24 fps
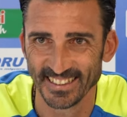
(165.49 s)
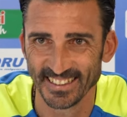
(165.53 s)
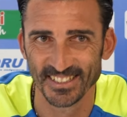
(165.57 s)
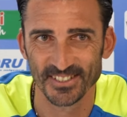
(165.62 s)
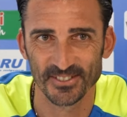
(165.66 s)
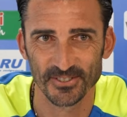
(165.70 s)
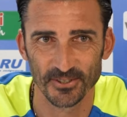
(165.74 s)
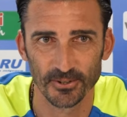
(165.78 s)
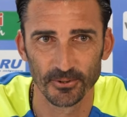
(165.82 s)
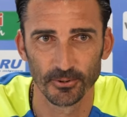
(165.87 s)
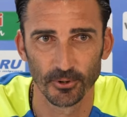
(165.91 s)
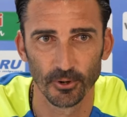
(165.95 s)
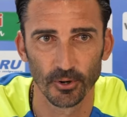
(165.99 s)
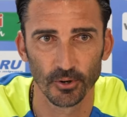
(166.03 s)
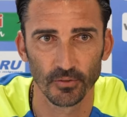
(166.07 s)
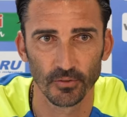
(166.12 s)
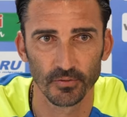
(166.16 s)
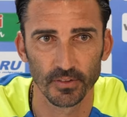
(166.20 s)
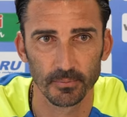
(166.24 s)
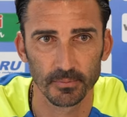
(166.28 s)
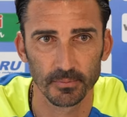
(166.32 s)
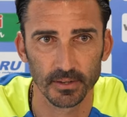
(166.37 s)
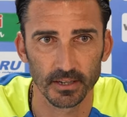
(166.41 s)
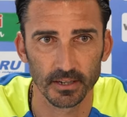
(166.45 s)
so all
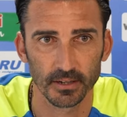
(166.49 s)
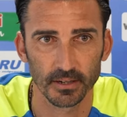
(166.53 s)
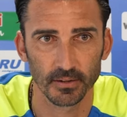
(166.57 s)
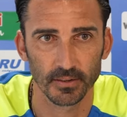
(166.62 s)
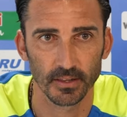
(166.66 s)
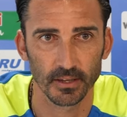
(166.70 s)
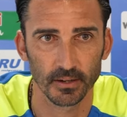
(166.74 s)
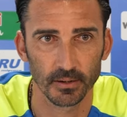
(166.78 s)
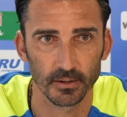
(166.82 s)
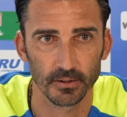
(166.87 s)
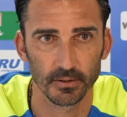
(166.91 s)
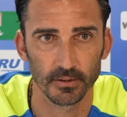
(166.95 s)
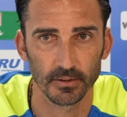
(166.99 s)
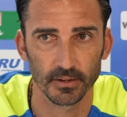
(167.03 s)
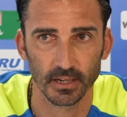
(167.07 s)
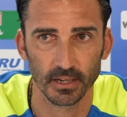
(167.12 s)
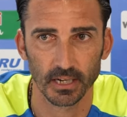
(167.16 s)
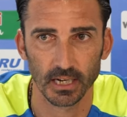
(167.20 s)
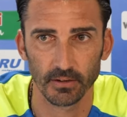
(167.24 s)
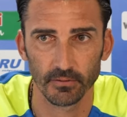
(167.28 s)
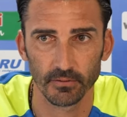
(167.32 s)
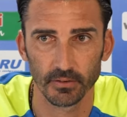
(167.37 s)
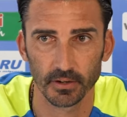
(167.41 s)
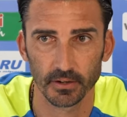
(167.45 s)
of them, yeah, they
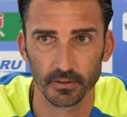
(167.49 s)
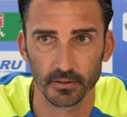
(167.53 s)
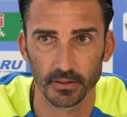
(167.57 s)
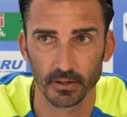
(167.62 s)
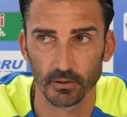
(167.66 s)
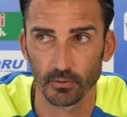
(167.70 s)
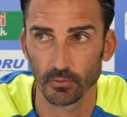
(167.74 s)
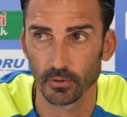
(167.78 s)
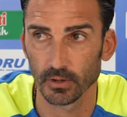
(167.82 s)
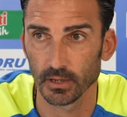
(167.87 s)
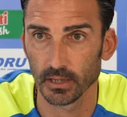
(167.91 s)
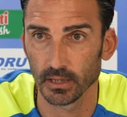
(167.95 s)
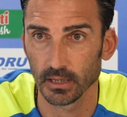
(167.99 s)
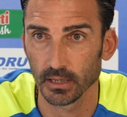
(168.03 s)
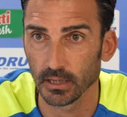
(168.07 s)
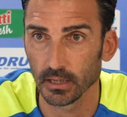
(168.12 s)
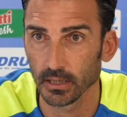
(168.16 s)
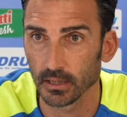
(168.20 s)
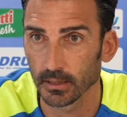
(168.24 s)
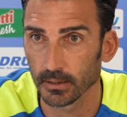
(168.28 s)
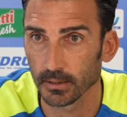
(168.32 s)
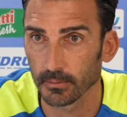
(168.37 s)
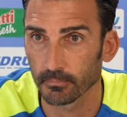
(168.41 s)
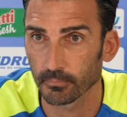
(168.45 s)
recovered. The
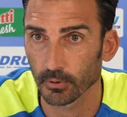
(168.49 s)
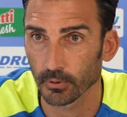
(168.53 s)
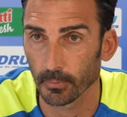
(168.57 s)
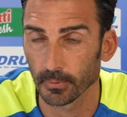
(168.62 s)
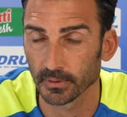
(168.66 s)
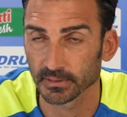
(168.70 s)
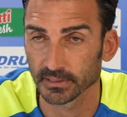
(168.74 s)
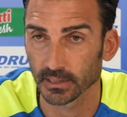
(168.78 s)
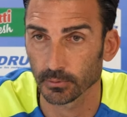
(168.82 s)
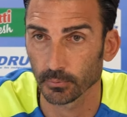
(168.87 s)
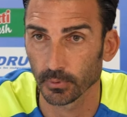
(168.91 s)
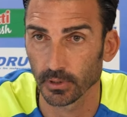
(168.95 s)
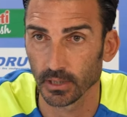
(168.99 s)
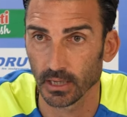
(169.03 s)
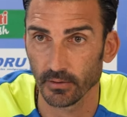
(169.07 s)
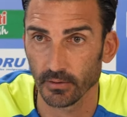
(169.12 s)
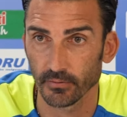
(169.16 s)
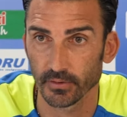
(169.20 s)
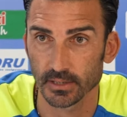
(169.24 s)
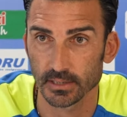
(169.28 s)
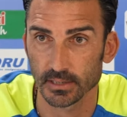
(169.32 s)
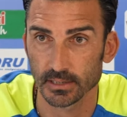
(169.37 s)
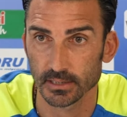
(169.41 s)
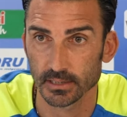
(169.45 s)
only problems that we
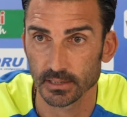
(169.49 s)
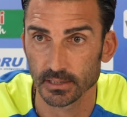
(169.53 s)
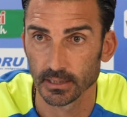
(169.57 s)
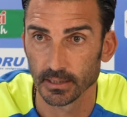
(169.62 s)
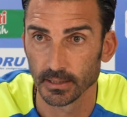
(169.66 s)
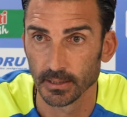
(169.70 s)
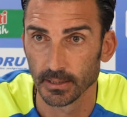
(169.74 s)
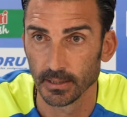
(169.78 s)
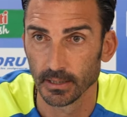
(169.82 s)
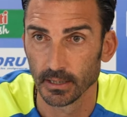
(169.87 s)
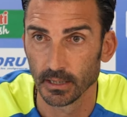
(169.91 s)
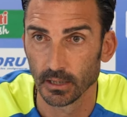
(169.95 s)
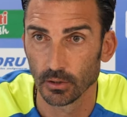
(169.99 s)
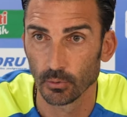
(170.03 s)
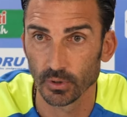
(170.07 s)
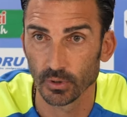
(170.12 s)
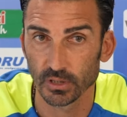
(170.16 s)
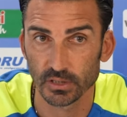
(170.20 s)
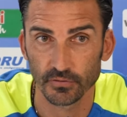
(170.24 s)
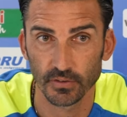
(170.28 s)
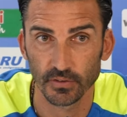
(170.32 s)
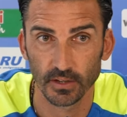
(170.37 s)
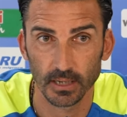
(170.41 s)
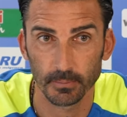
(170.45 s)
have is
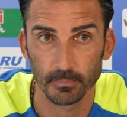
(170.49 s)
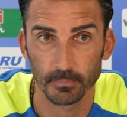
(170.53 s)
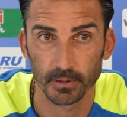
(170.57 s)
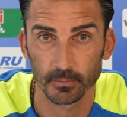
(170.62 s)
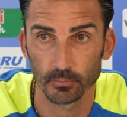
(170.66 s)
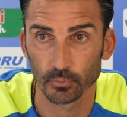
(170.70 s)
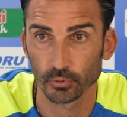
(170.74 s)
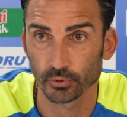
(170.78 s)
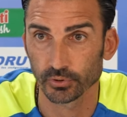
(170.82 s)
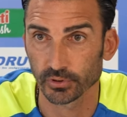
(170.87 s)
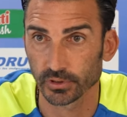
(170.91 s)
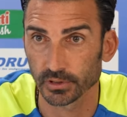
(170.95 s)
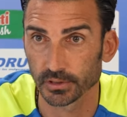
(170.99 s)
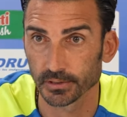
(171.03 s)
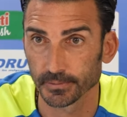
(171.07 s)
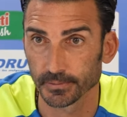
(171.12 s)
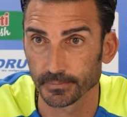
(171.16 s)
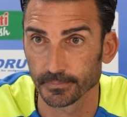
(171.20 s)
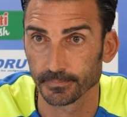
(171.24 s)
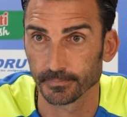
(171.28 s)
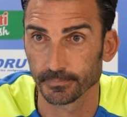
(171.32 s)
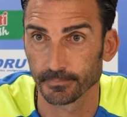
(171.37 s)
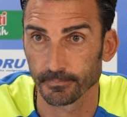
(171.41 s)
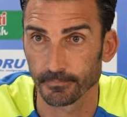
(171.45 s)
Luis Phelipe and Musi
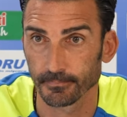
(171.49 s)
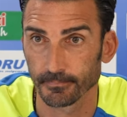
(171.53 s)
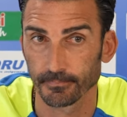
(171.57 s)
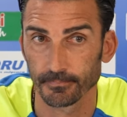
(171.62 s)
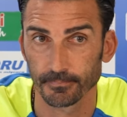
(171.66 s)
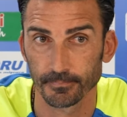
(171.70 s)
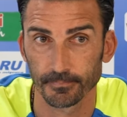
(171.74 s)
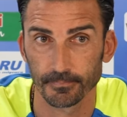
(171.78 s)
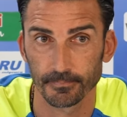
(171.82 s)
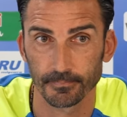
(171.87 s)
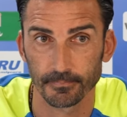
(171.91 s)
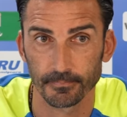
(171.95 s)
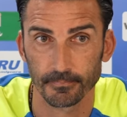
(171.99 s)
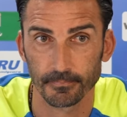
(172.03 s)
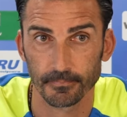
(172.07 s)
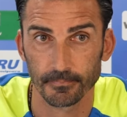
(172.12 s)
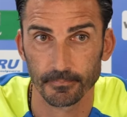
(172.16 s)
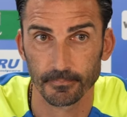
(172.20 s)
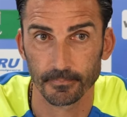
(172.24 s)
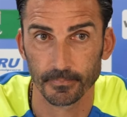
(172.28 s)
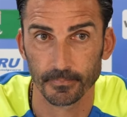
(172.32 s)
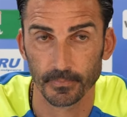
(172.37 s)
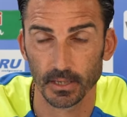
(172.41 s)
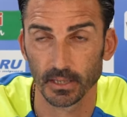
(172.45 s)

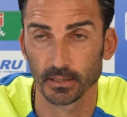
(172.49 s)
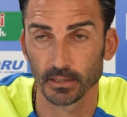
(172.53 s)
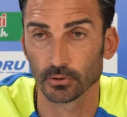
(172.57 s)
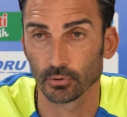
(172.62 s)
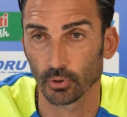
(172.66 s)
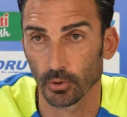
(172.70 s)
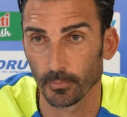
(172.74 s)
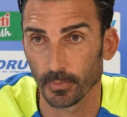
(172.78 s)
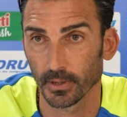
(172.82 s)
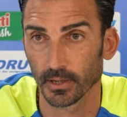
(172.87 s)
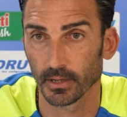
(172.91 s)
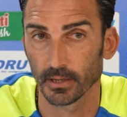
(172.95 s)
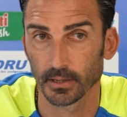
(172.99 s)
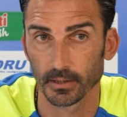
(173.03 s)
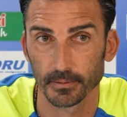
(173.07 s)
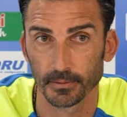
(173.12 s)
and Tim, Toma.